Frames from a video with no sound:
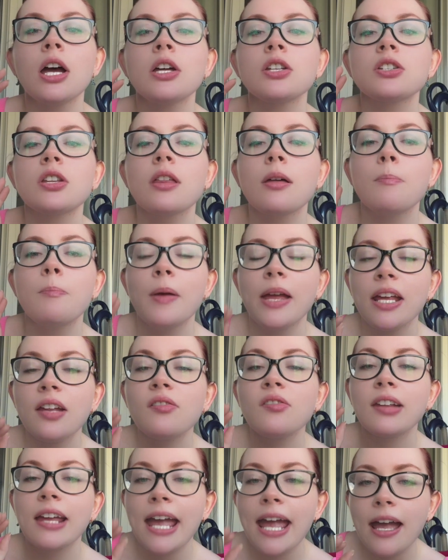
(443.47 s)
to the
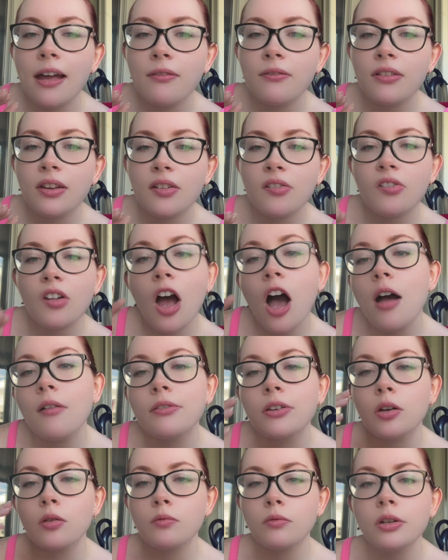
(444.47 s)
base canvas of
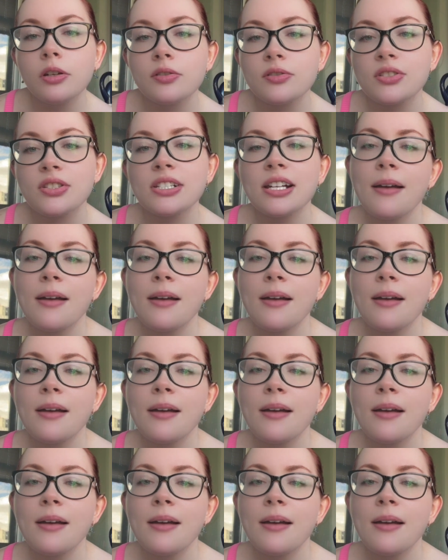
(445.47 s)
your roots.